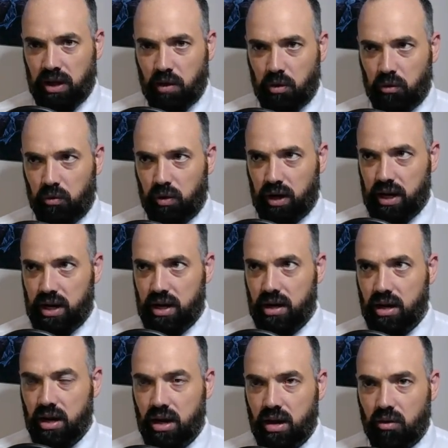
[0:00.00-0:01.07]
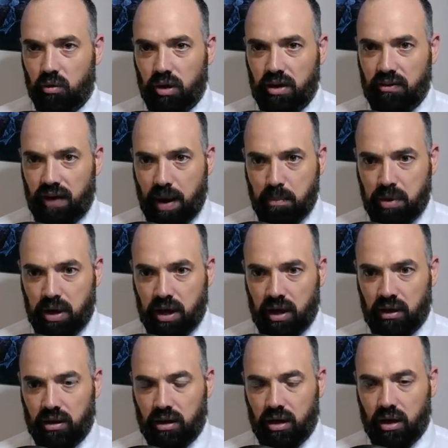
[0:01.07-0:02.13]
when they were
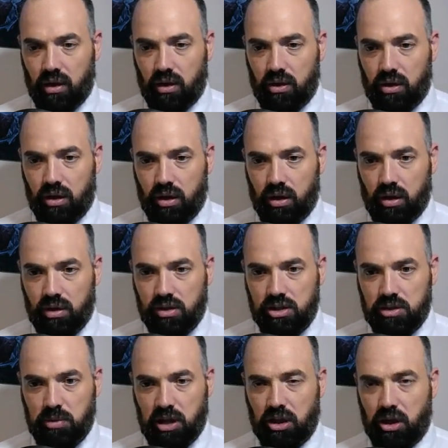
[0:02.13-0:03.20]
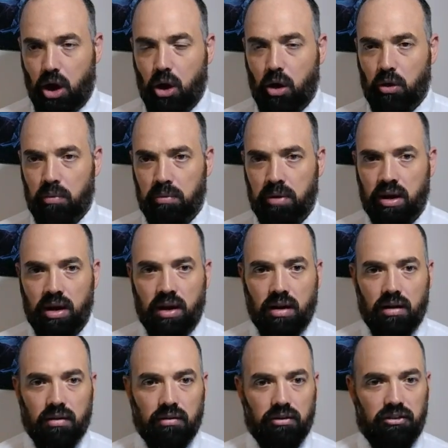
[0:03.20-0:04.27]
revamping the Smith home,
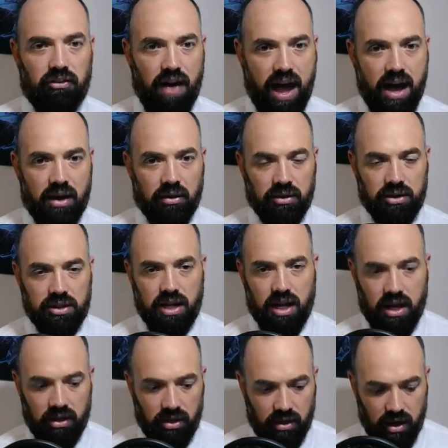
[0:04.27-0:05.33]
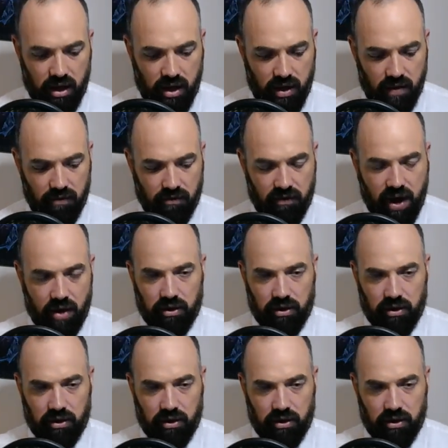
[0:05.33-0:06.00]
found in the